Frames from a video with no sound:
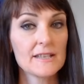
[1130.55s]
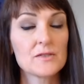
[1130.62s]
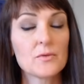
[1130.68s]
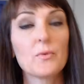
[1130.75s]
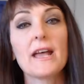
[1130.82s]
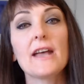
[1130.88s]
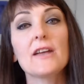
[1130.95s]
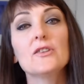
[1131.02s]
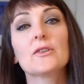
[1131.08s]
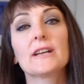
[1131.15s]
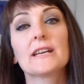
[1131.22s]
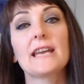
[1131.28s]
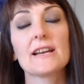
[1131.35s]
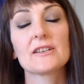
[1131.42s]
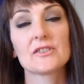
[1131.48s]
is where you
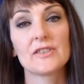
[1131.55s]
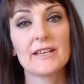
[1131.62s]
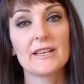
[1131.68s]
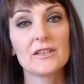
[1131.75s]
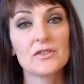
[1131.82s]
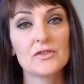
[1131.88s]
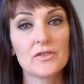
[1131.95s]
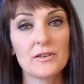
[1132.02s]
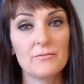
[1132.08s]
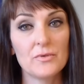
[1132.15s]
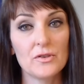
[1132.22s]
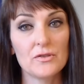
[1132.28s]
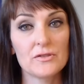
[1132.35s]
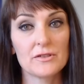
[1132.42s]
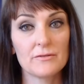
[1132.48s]
can actually
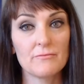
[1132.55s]
contribute